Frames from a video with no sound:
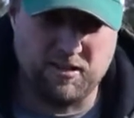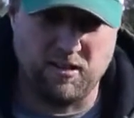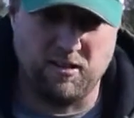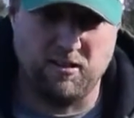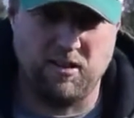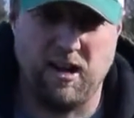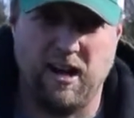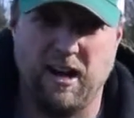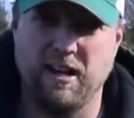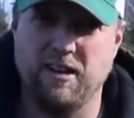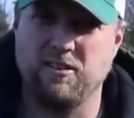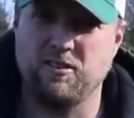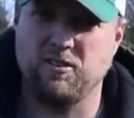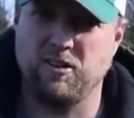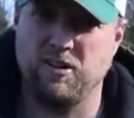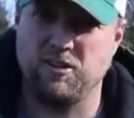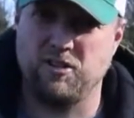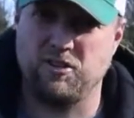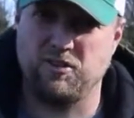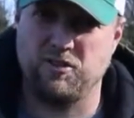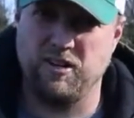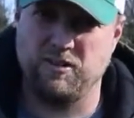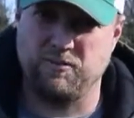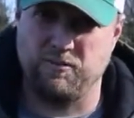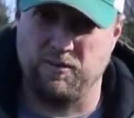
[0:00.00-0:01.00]
a lot of
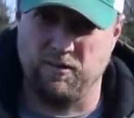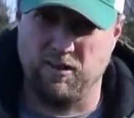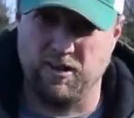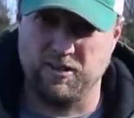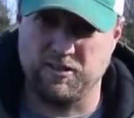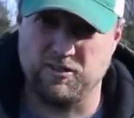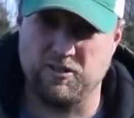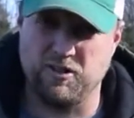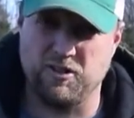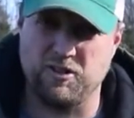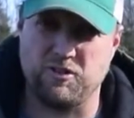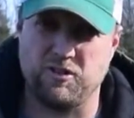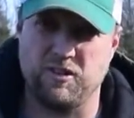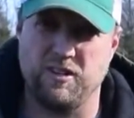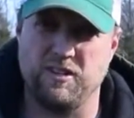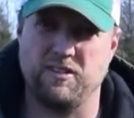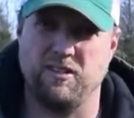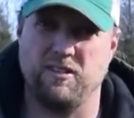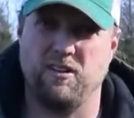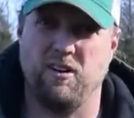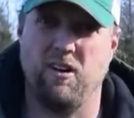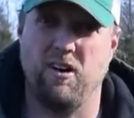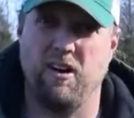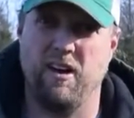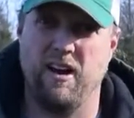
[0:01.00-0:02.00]
nurseries. We lost nurseries
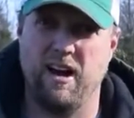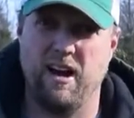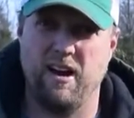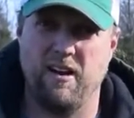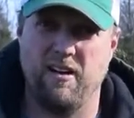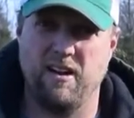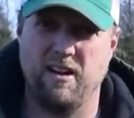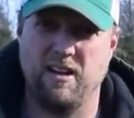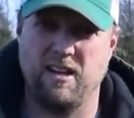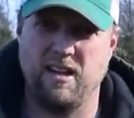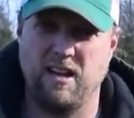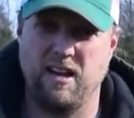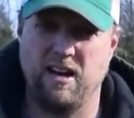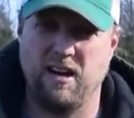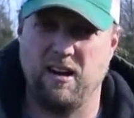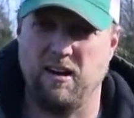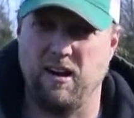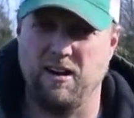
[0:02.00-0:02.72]
in our area here.